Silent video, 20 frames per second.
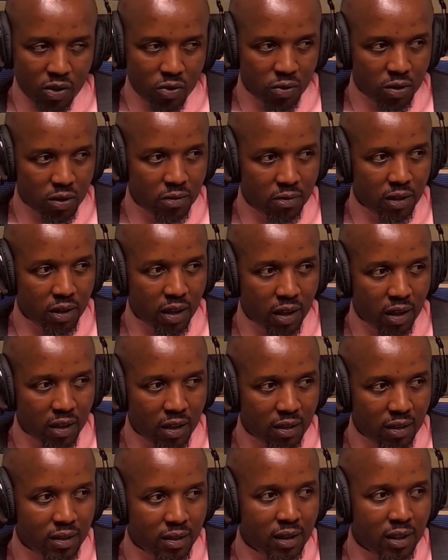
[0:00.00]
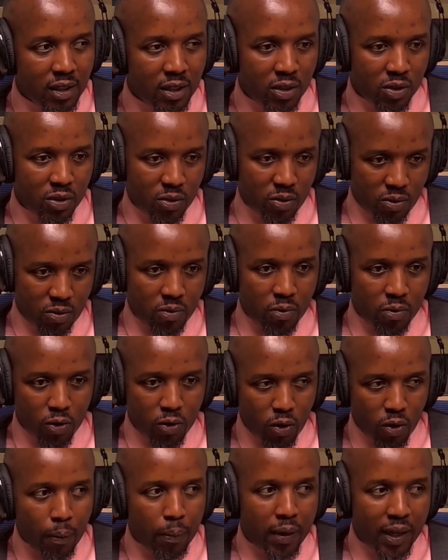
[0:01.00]
Two different things. So you
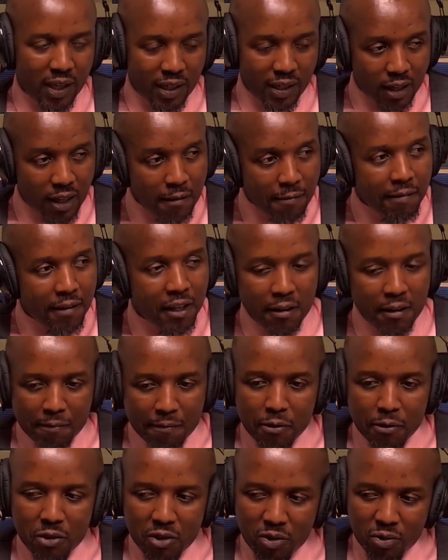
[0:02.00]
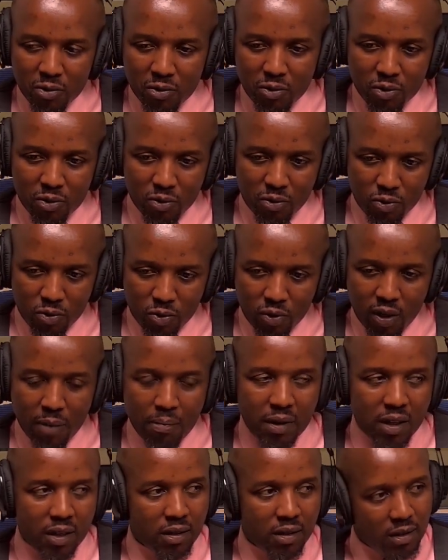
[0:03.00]
complain. If they refuse to
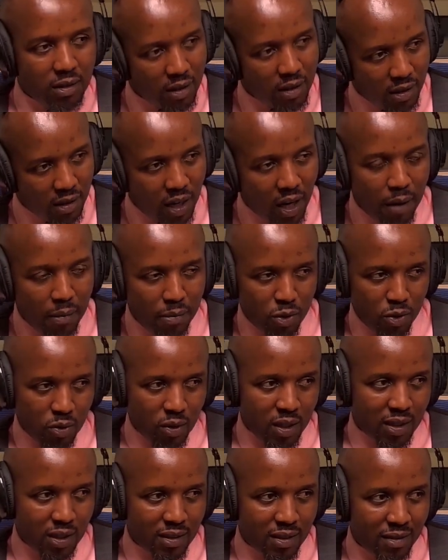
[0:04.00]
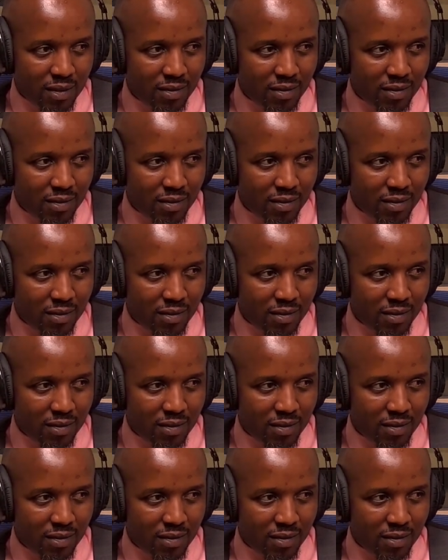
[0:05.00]
remedy, come to us.